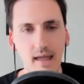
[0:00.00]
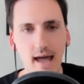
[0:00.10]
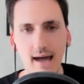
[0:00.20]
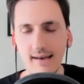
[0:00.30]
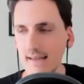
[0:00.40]

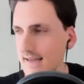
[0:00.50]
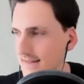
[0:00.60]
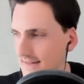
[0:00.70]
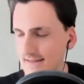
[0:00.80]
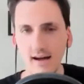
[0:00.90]
And
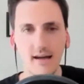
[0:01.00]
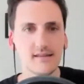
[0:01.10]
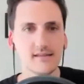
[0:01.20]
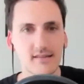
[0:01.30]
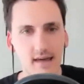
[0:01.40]
either side,
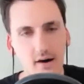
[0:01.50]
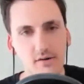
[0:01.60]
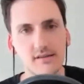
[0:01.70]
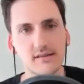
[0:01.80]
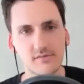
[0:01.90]
there's
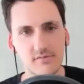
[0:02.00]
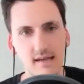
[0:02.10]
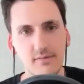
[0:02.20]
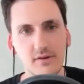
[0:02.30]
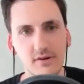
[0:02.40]
thousands of
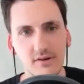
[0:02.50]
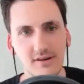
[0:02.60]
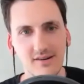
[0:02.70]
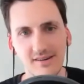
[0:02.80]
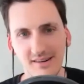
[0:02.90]

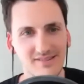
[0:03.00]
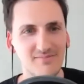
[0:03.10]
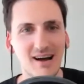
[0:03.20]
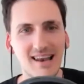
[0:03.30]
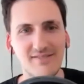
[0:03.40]
people on
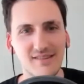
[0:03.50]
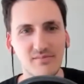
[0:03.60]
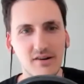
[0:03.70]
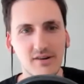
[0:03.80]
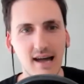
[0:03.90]
my left and
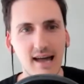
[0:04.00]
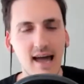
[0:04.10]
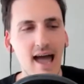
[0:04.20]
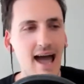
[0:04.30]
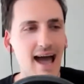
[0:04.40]
my right.
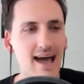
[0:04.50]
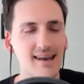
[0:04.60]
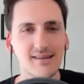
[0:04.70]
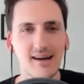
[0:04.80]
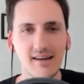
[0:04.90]

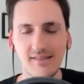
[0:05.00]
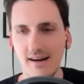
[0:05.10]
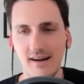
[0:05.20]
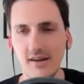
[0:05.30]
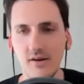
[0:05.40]
And I,
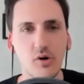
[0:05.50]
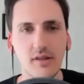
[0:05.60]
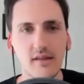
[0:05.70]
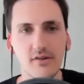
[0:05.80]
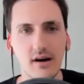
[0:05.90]
I don't know what
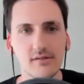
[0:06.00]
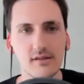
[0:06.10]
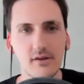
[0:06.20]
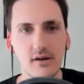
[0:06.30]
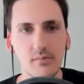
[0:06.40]
they thought I was
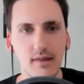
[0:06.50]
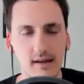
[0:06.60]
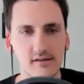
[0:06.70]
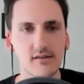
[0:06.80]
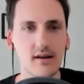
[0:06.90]
doing, but they
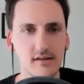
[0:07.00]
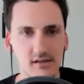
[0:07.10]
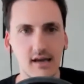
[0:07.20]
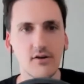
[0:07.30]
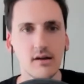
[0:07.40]
just started
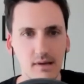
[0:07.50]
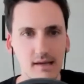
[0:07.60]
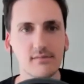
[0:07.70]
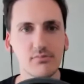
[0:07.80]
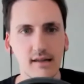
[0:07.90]
cheering me
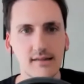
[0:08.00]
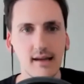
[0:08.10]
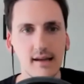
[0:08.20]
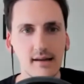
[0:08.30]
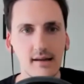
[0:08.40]

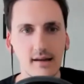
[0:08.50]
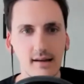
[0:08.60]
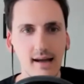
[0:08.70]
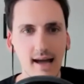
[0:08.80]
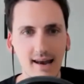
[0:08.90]
sprinting.
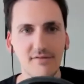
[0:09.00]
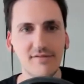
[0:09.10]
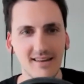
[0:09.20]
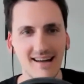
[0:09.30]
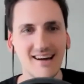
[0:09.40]
And I
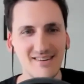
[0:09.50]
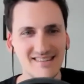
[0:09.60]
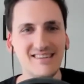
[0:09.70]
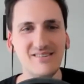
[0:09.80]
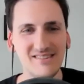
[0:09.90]
felt like I
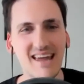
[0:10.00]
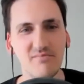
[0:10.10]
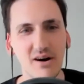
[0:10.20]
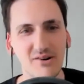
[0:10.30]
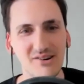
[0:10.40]
was
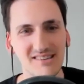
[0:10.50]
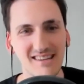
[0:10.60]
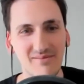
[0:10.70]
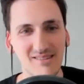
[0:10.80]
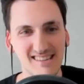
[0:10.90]
Usain Bolt or
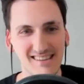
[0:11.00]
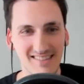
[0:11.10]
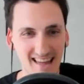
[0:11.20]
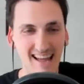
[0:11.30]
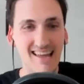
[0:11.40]
something. So
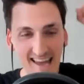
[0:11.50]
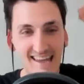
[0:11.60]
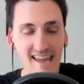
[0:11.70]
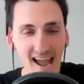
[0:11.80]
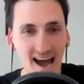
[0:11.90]
they're like,
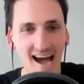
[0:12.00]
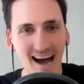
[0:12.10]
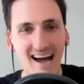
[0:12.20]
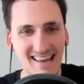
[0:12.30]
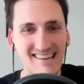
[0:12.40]
yeah,
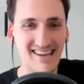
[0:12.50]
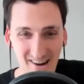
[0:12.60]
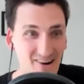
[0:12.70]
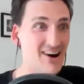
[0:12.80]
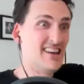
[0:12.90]
like,
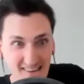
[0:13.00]
go on.